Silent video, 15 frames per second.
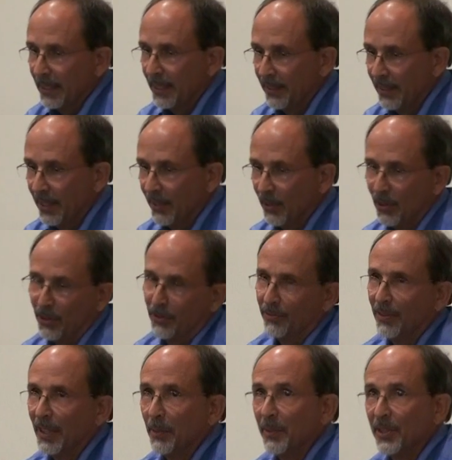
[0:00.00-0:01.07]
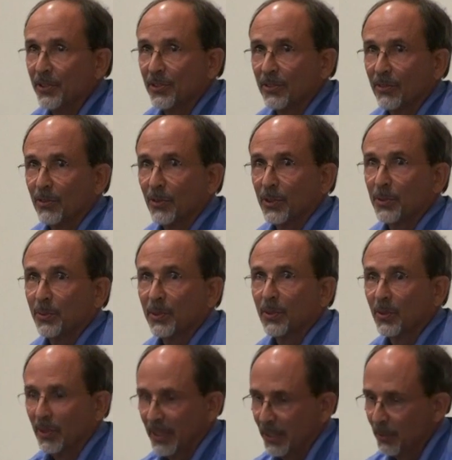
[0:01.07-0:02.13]
and then all the fire measures, of course, were
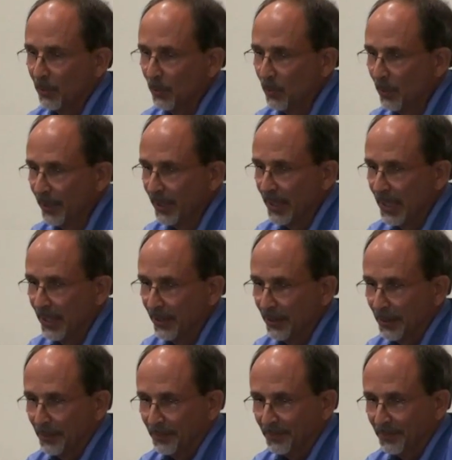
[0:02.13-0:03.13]
correlated with one another.